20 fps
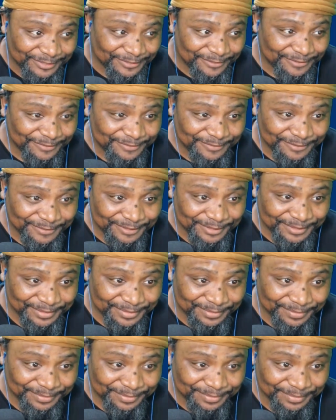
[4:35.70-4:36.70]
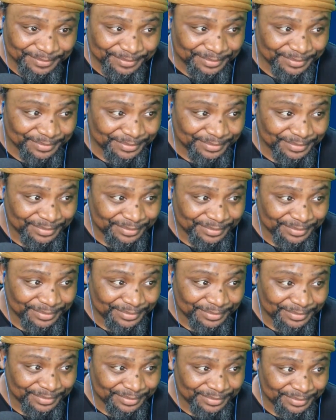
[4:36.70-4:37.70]

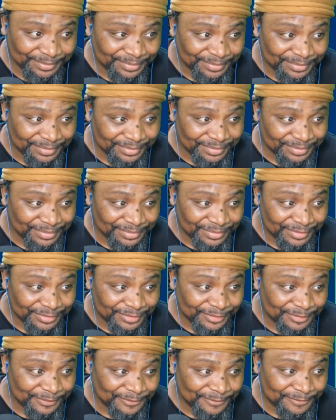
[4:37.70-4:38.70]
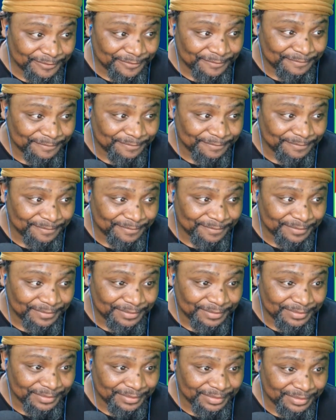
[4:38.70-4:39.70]

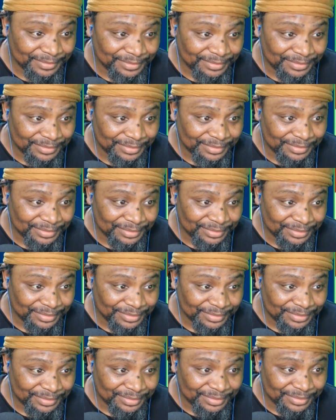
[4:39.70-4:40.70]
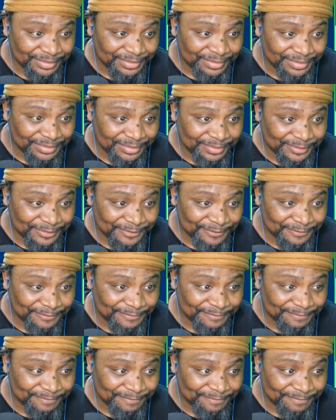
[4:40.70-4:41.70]

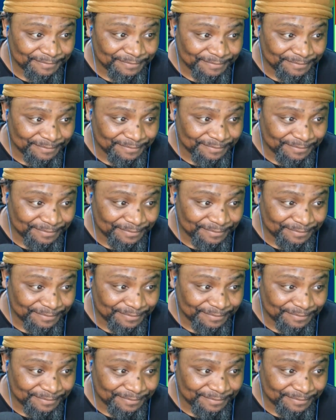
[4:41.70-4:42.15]
This person isn't speaking.